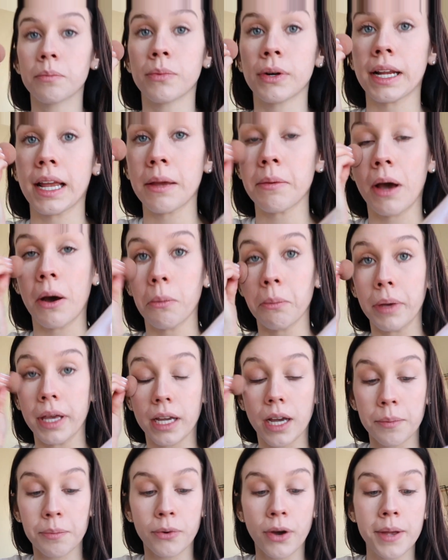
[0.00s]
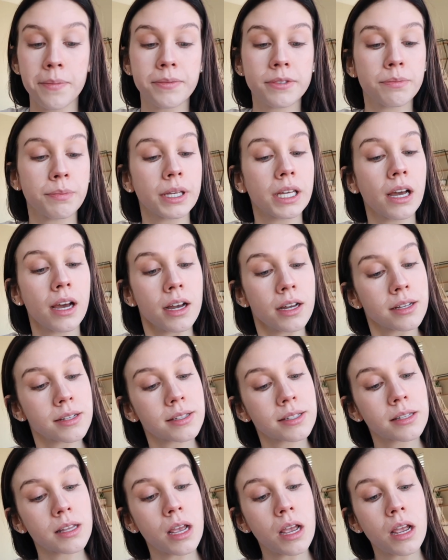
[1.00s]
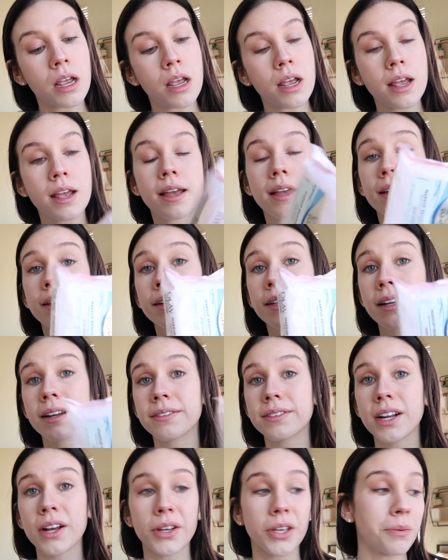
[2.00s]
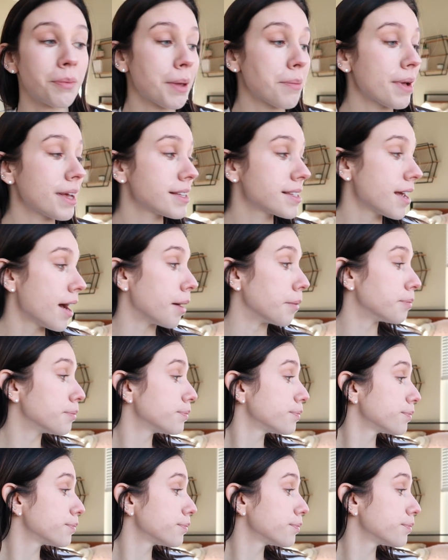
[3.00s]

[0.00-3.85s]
bringing out makeup wipes because you never know, you might mess up.